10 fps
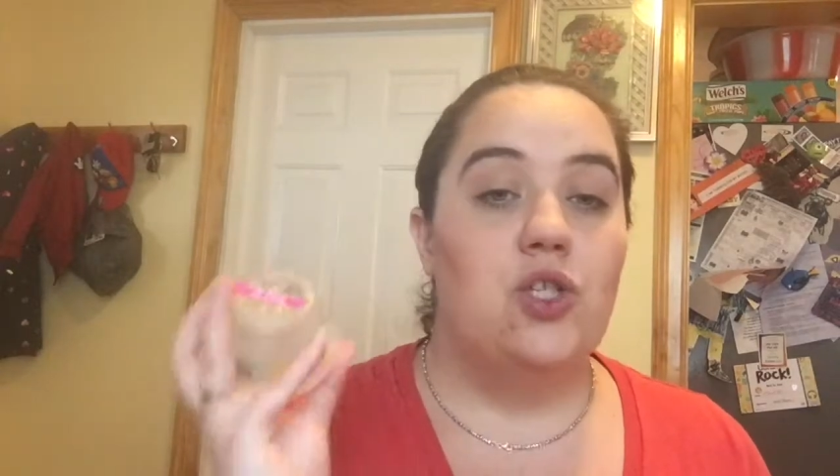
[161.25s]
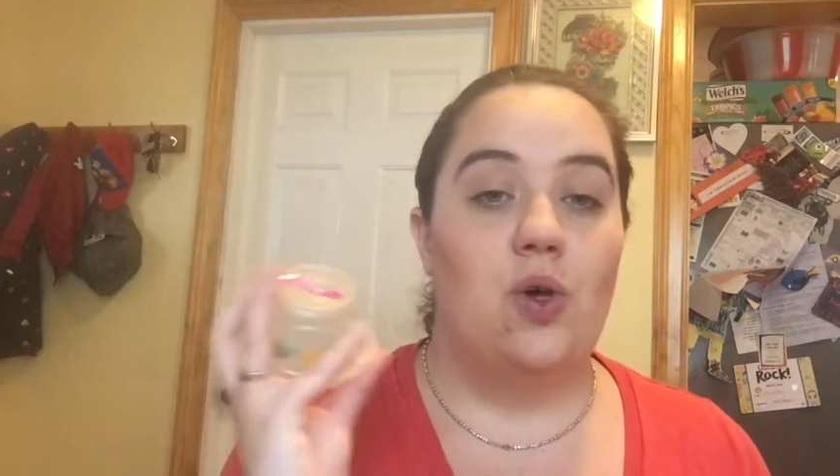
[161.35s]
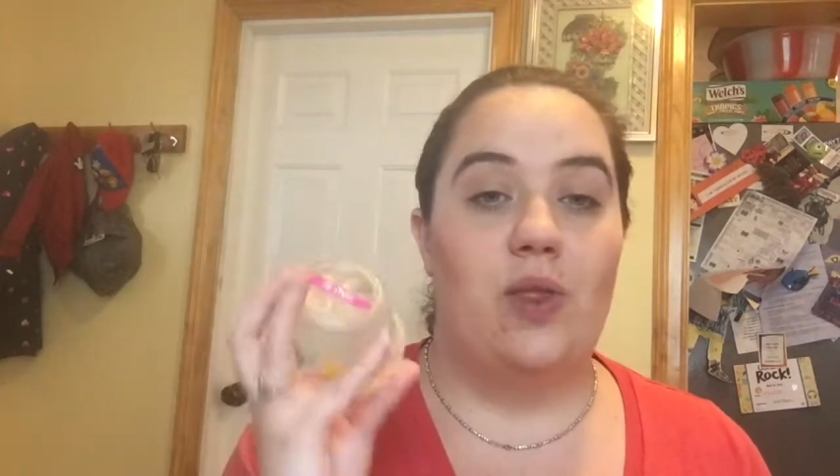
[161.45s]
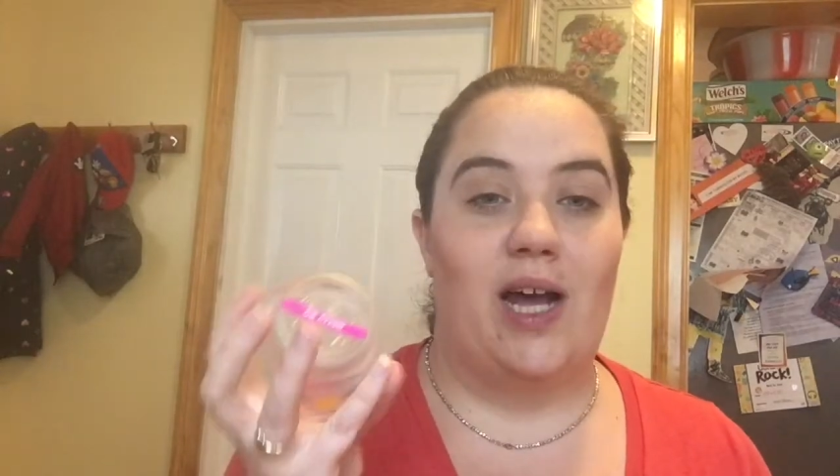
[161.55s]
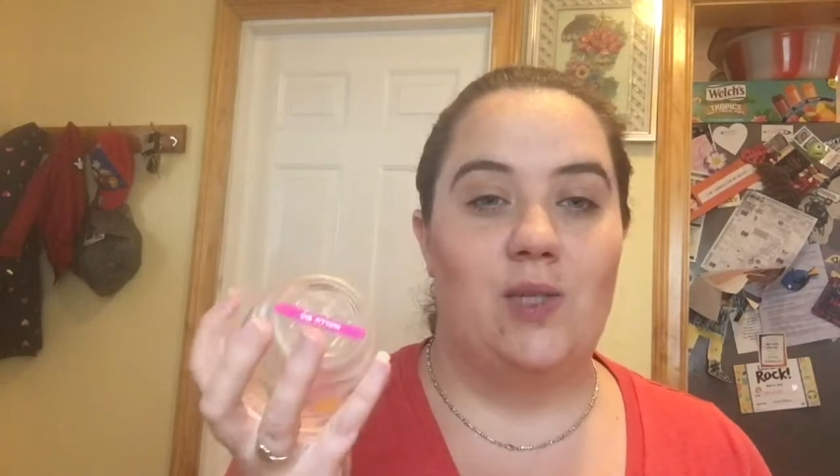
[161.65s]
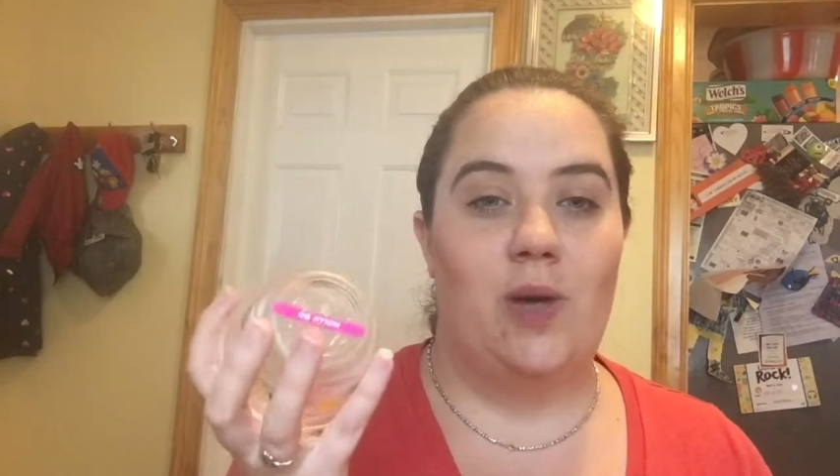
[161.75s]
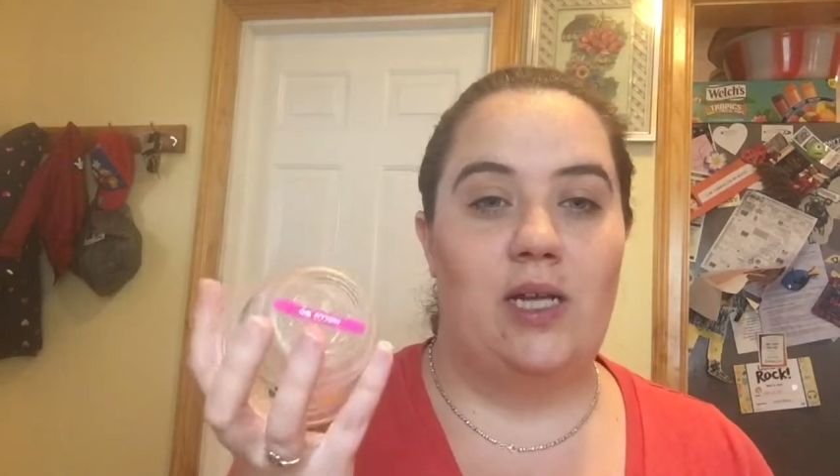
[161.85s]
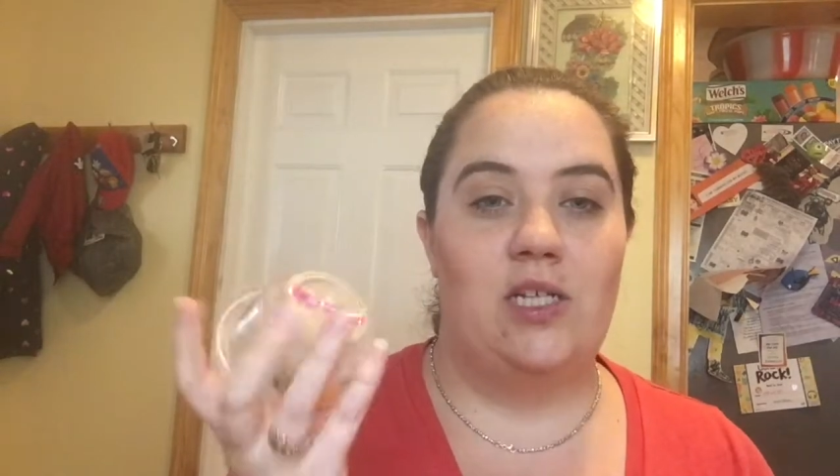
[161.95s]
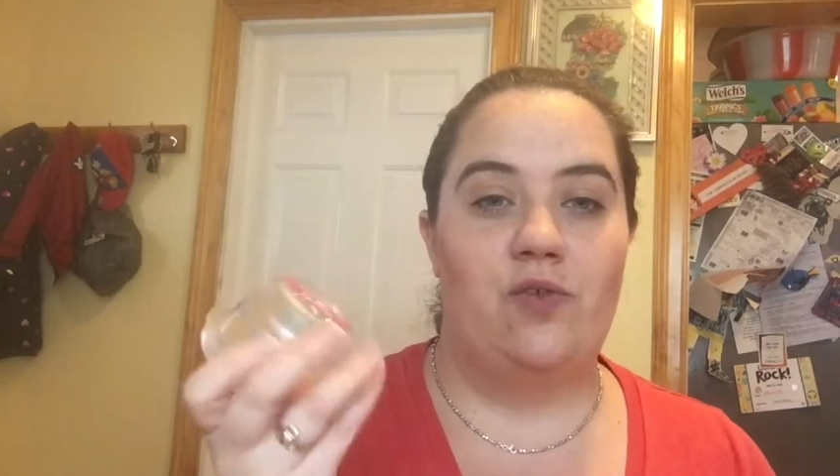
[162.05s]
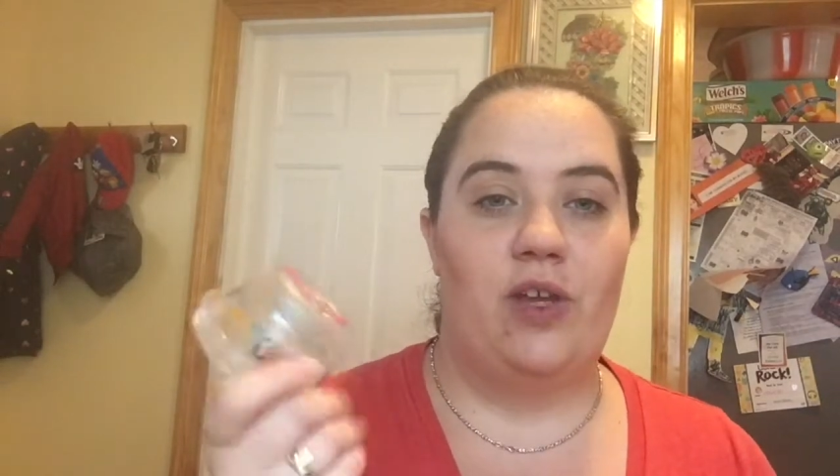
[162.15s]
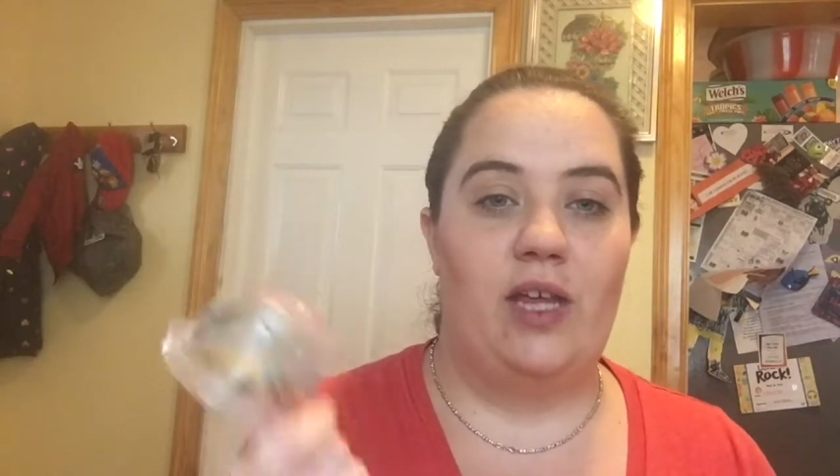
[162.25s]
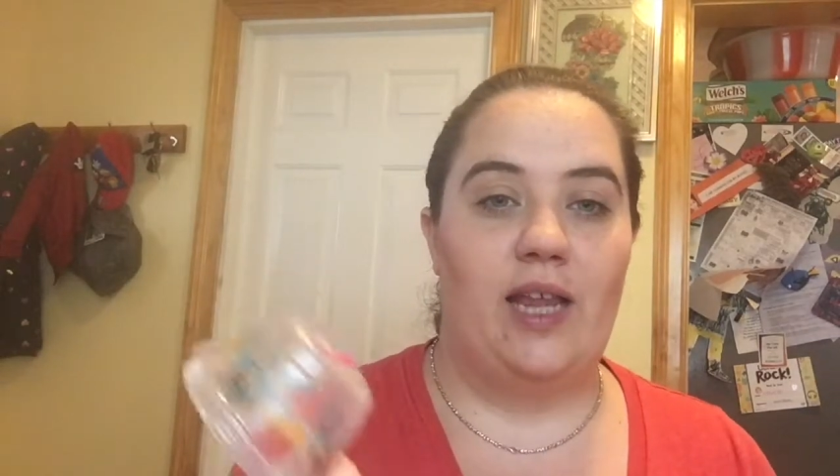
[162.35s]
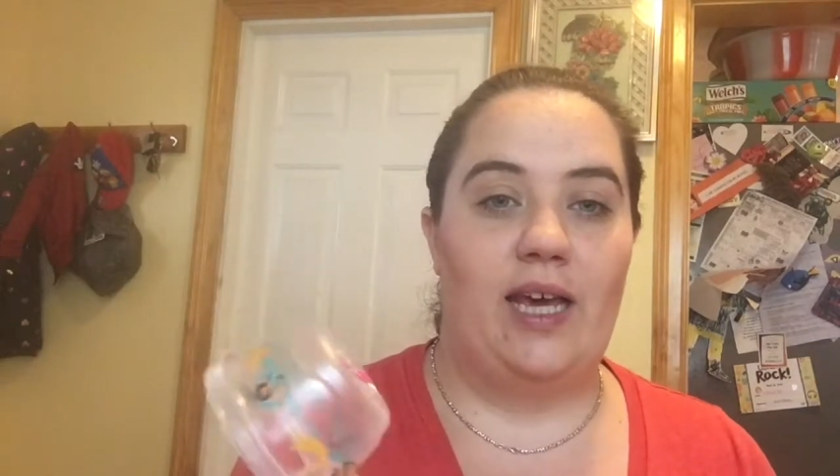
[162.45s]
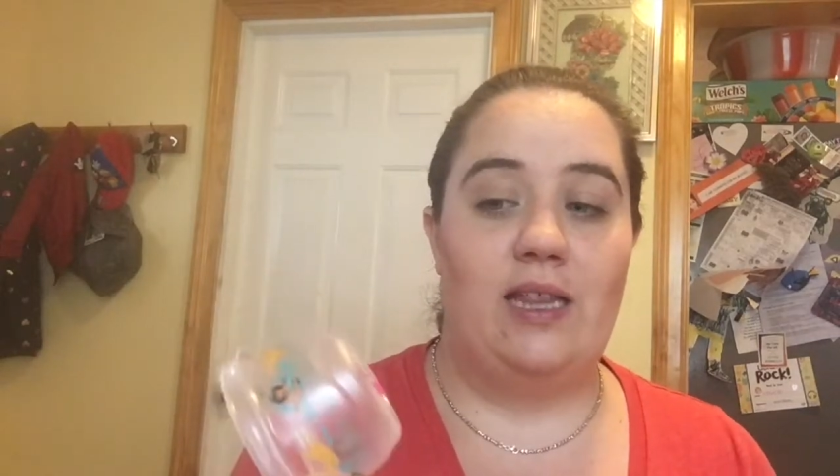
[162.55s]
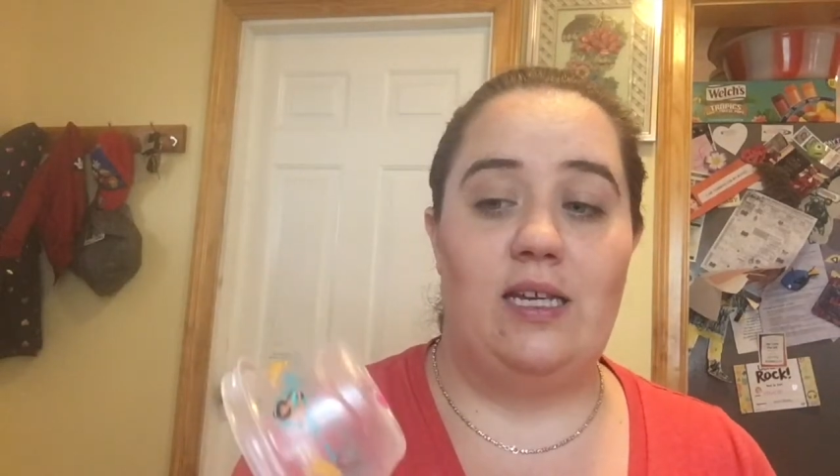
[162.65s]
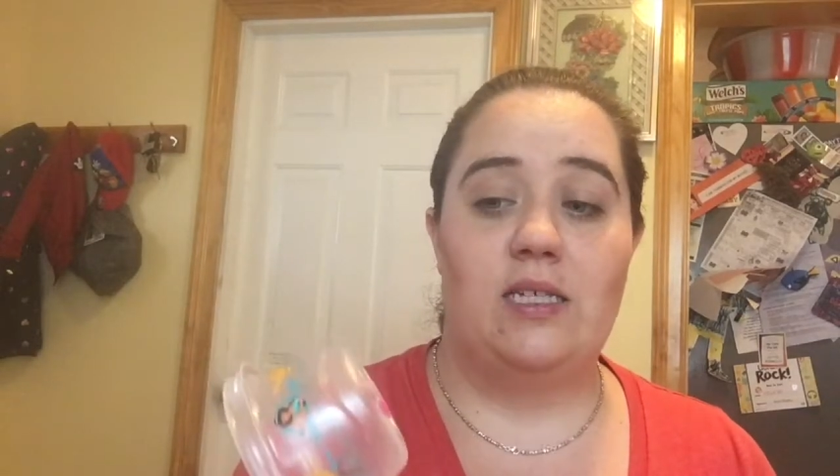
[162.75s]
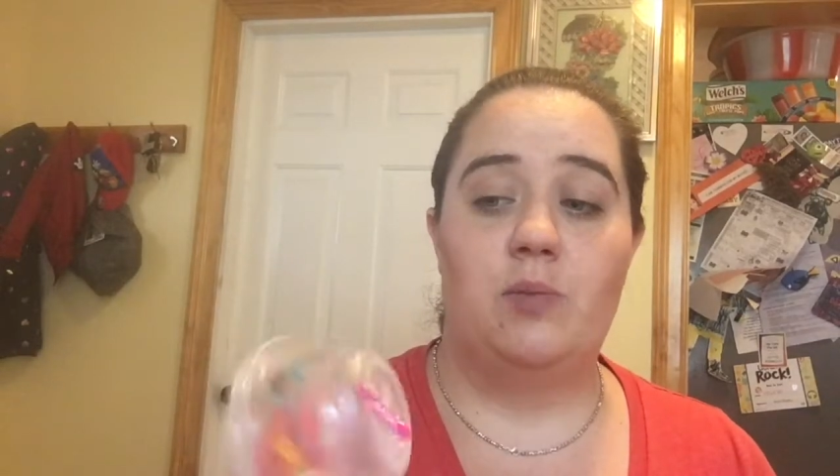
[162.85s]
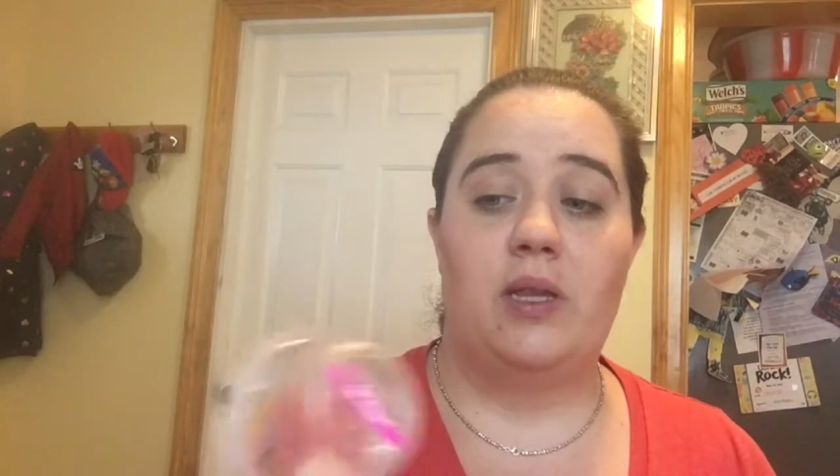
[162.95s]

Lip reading: So that's why I didn't really like these,